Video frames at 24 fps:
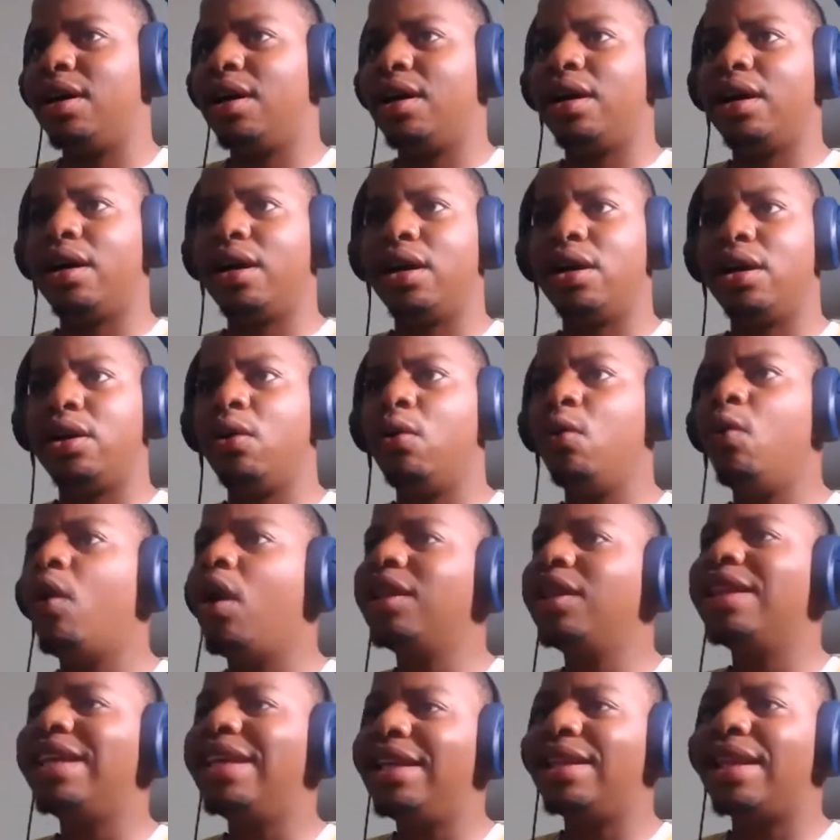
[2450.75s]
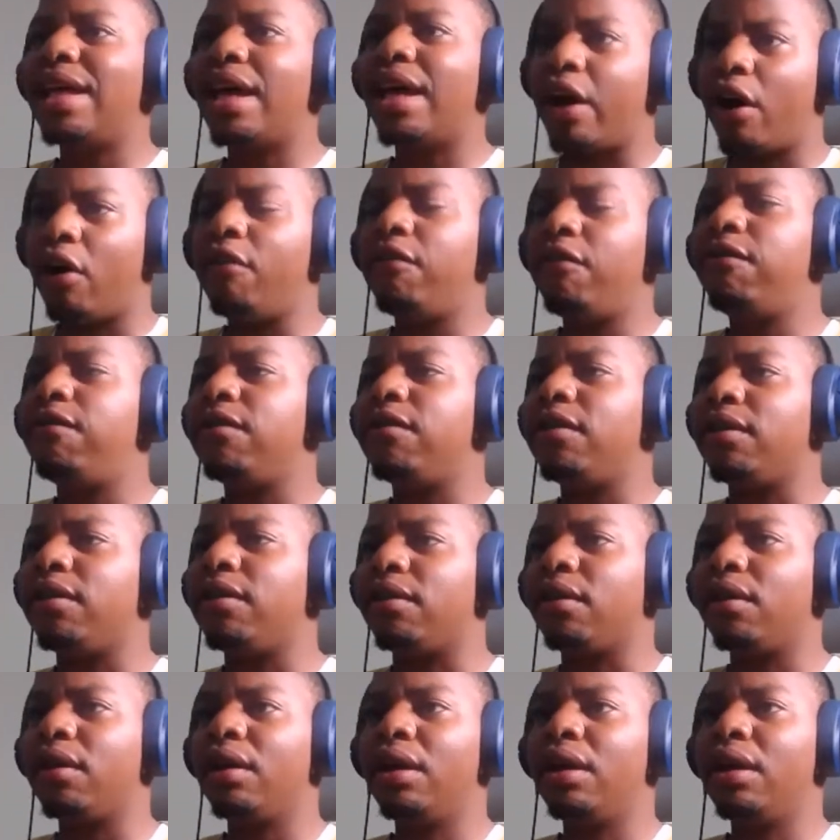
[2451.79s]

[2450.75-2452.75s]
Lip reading: I don't want to eat healthy.